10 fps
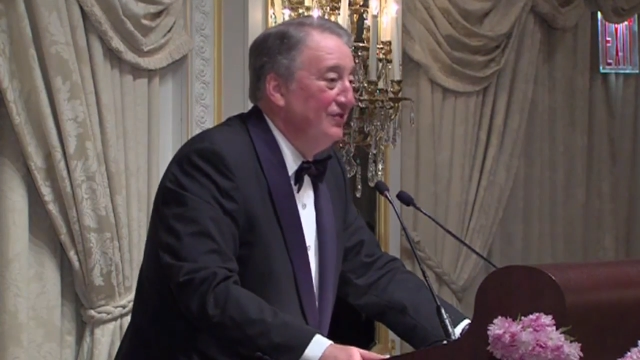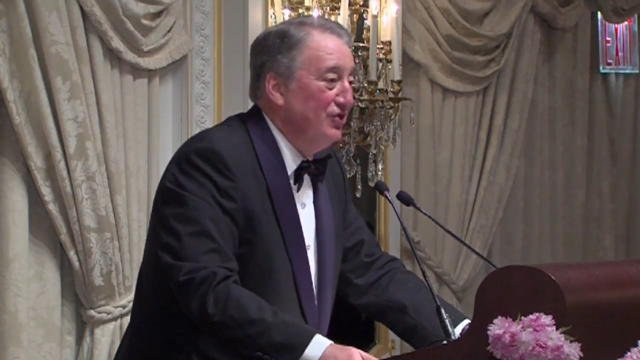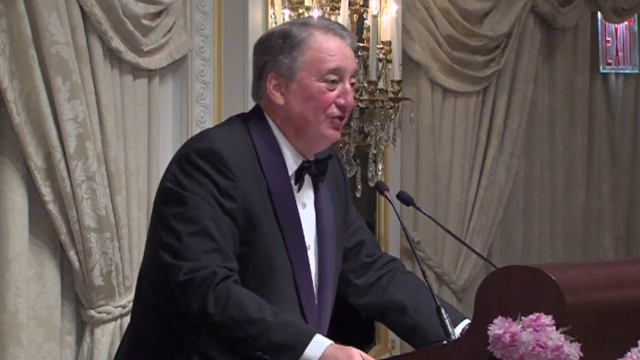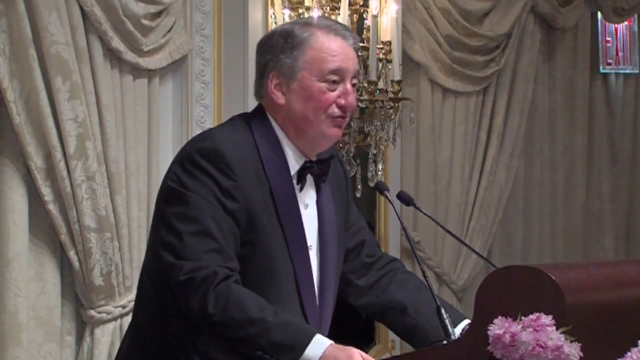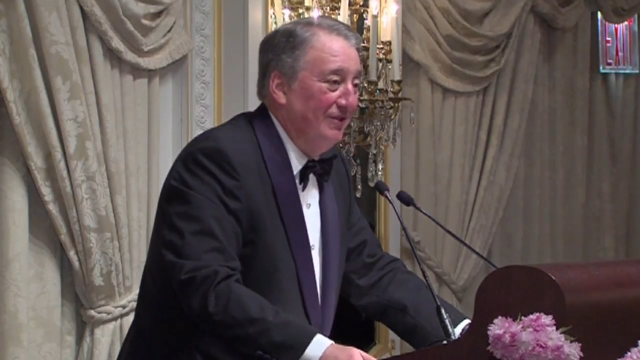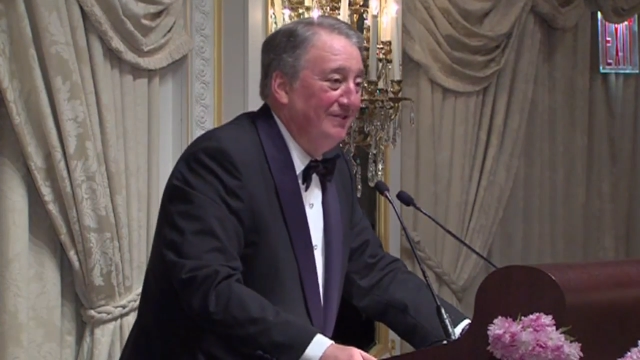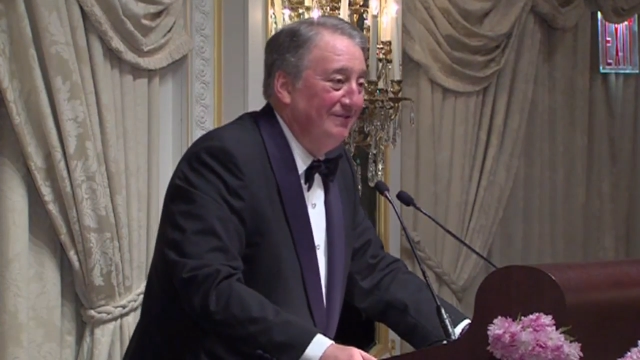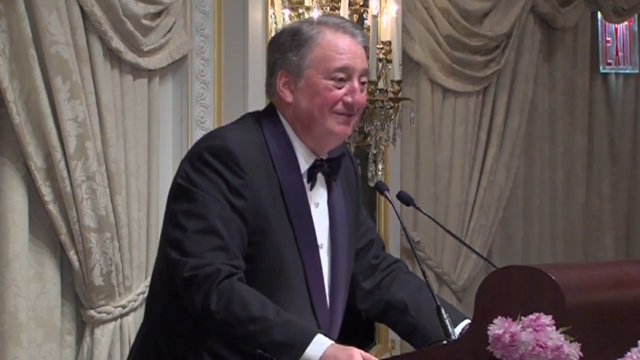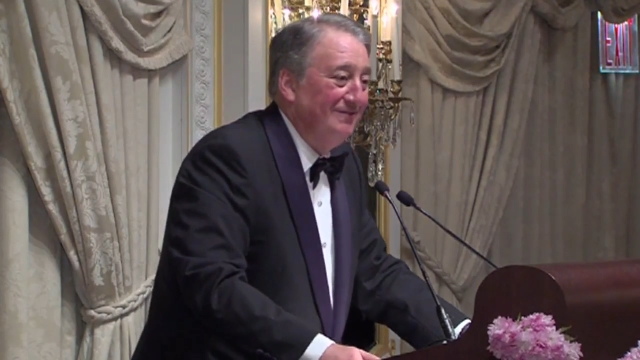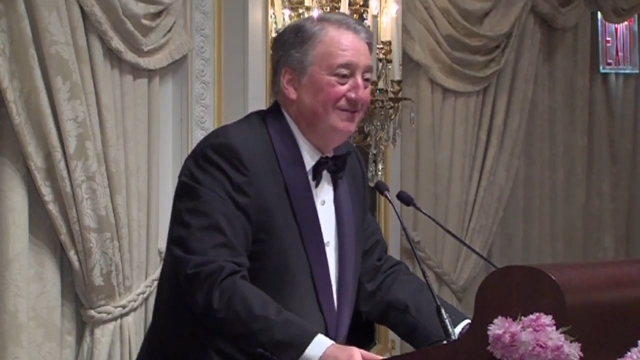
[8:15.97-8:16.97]
children
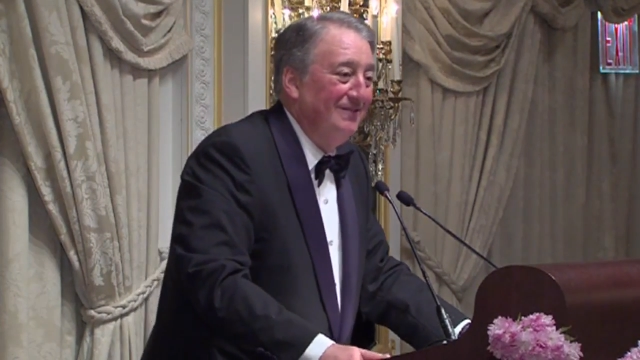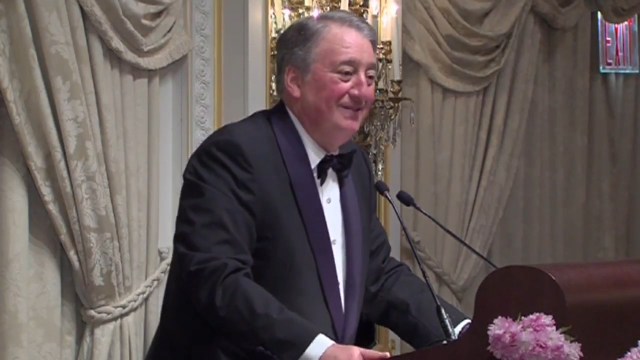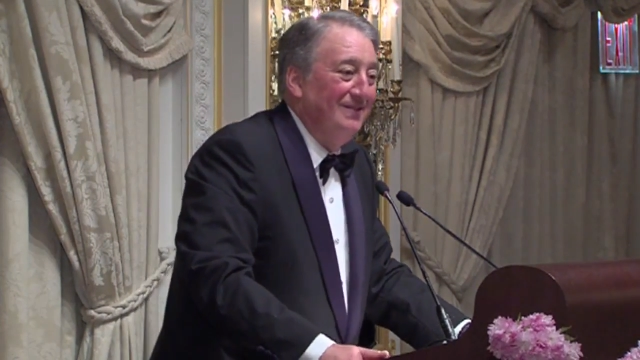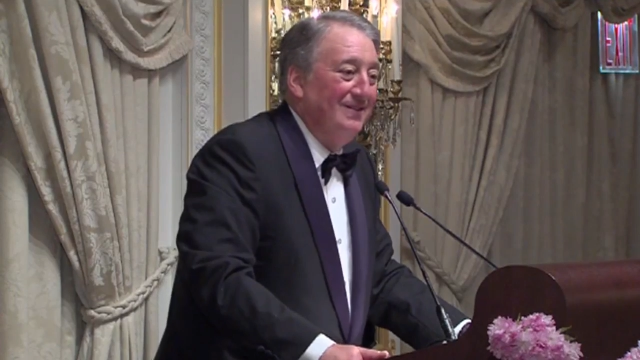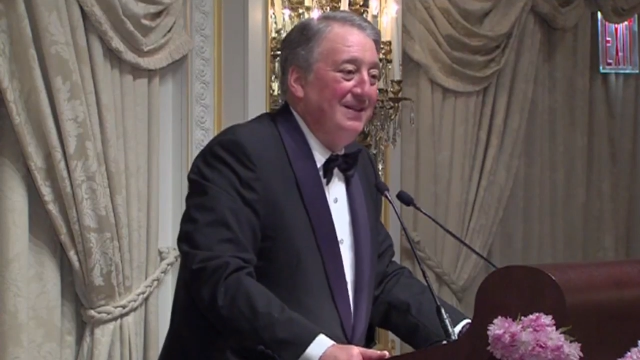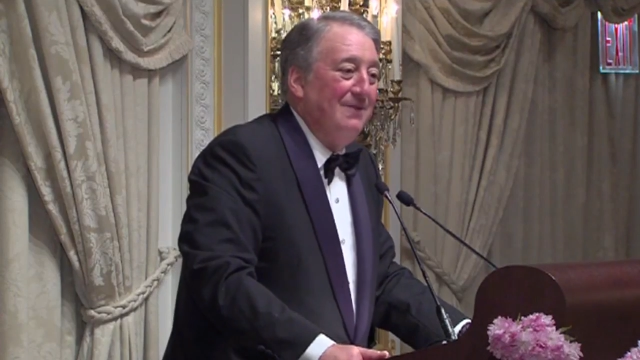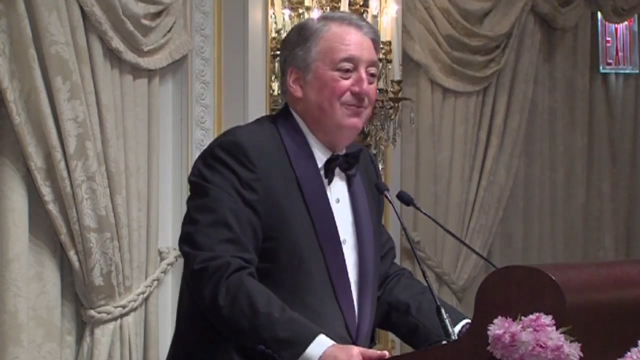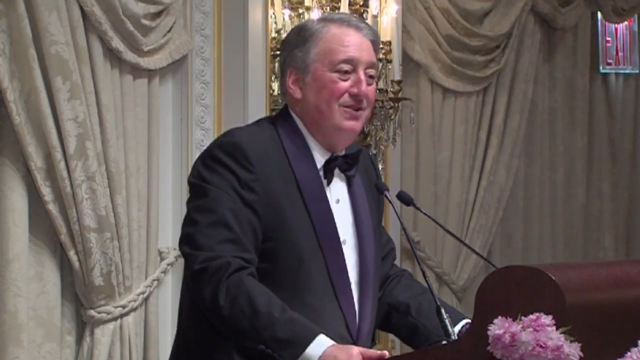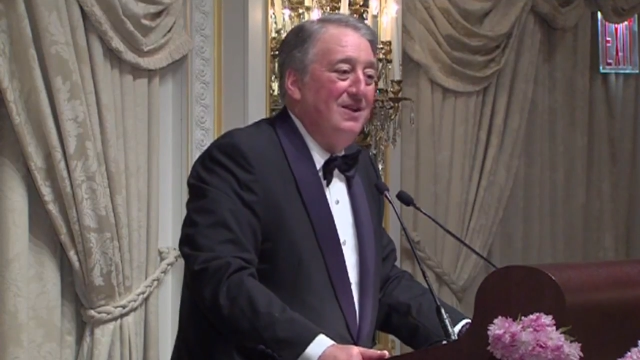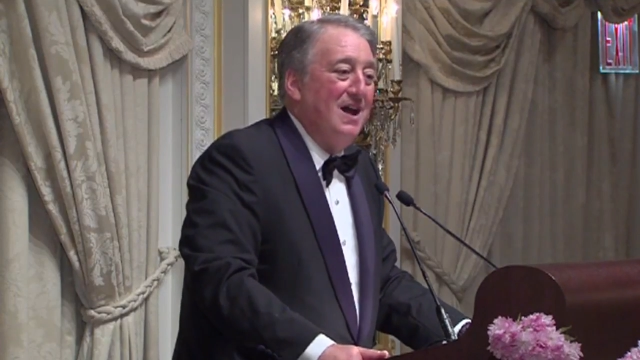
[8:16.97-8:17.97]

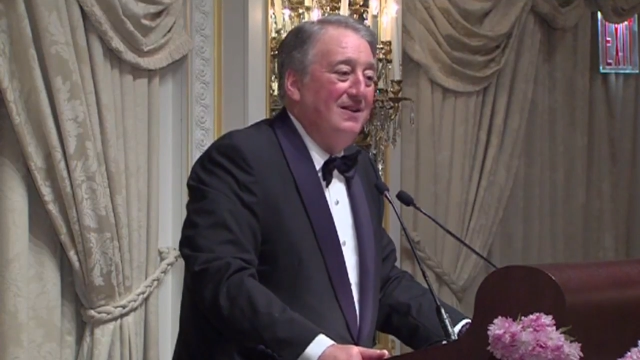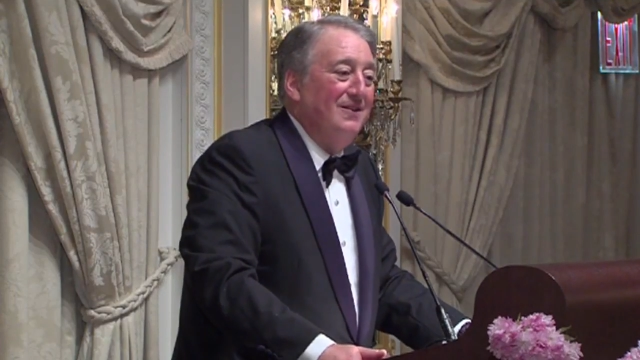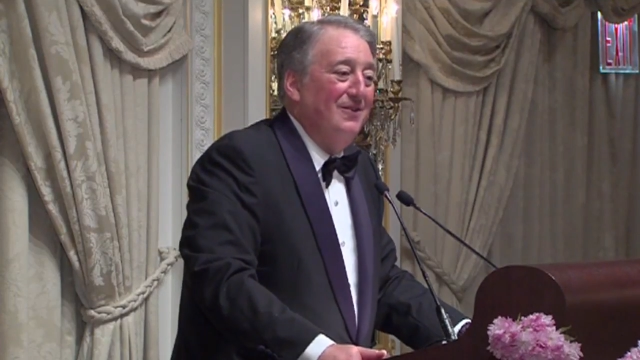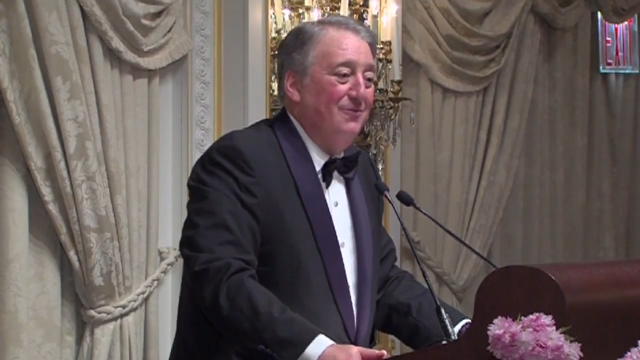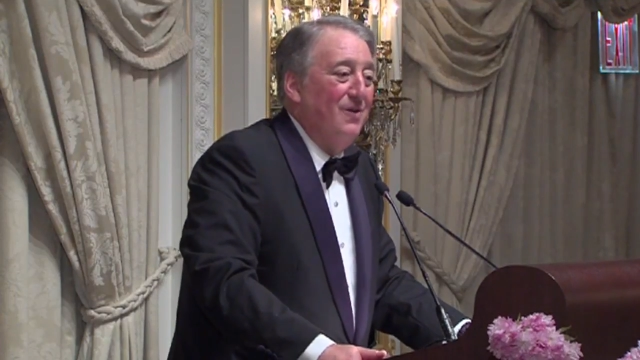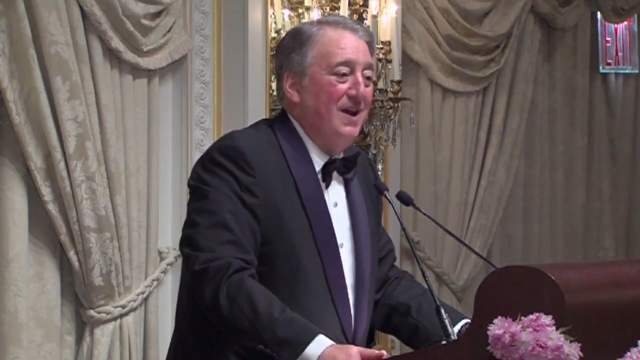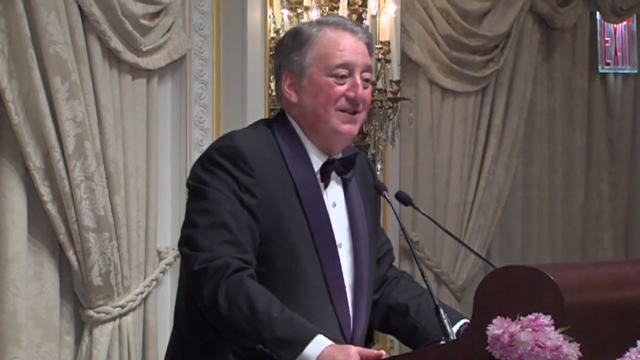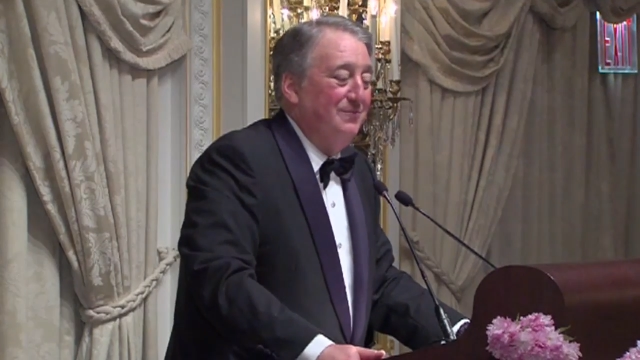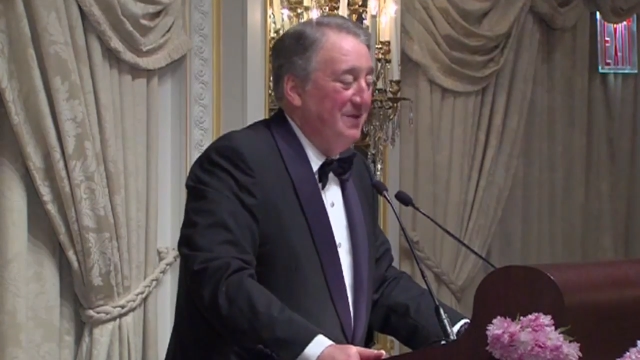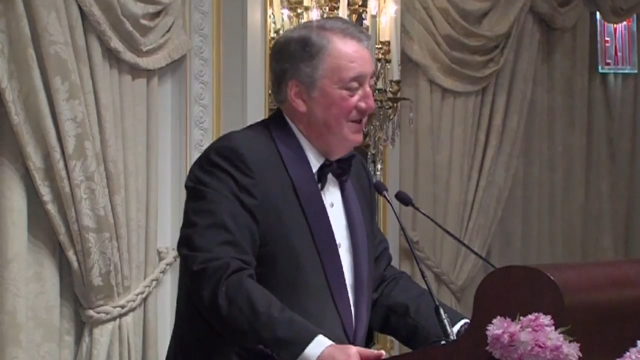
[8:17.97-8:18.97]
that would not
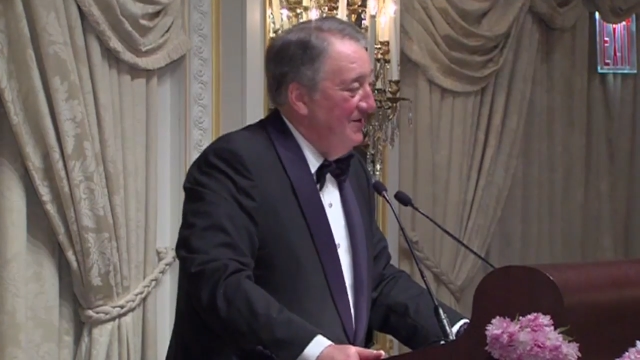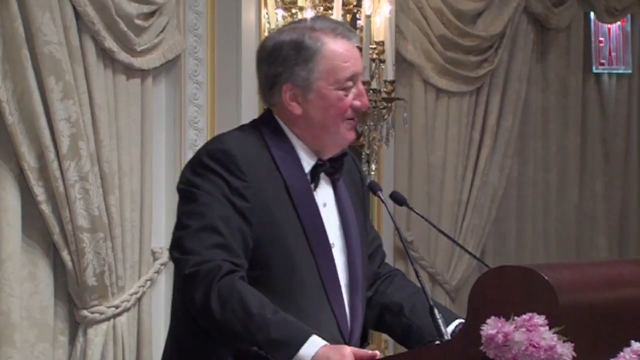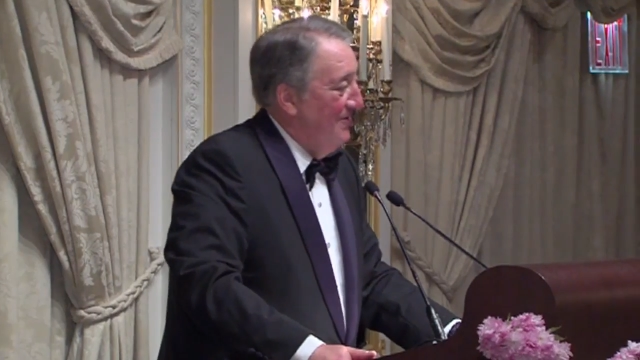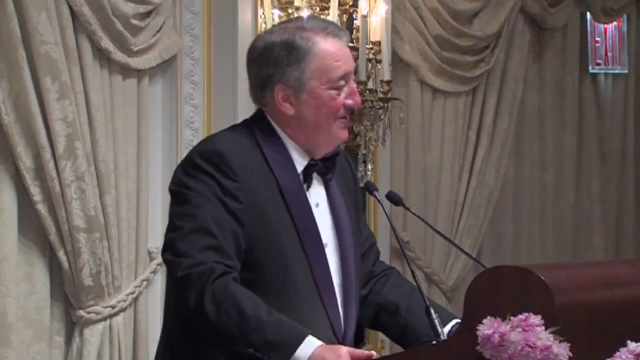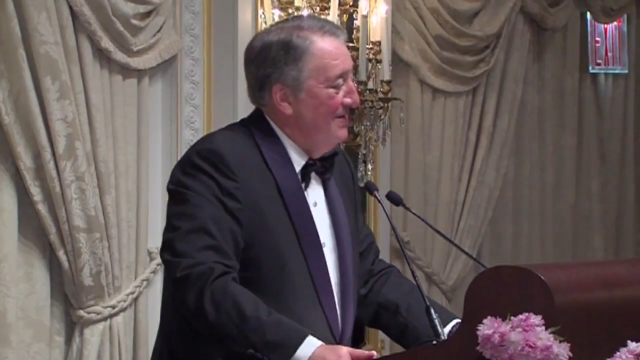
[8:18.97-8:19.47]
otherwise be here.